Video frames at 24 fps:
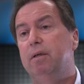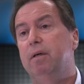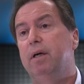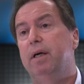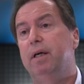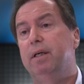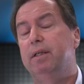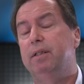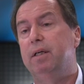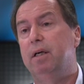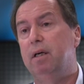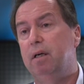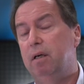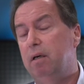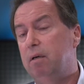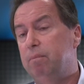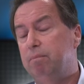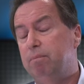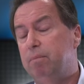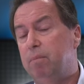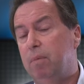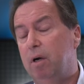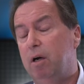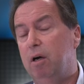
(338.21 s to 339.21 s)
and I
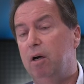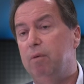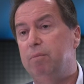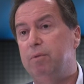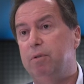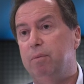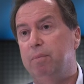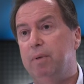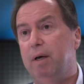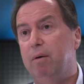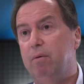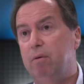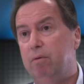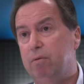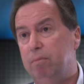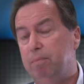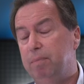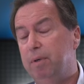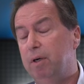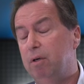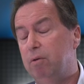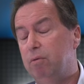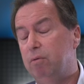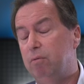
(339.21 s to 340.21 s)
hope to be able
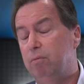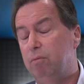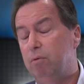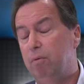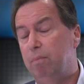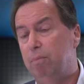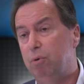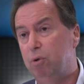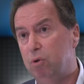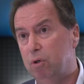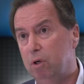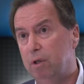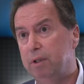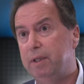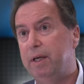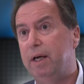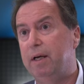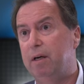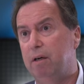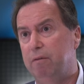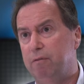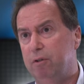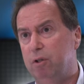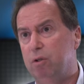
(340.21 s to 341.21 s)
to report on
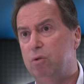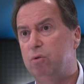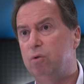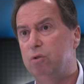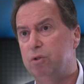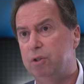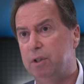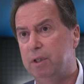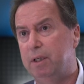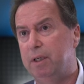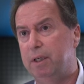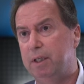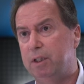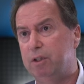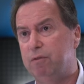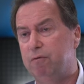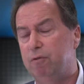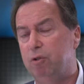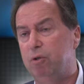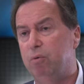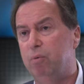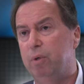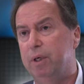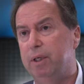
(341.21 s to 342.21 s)
that over the course of the next
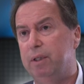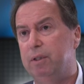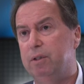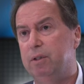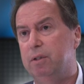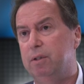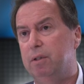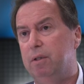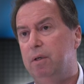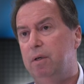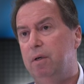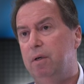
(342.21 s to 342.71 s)
few weeks.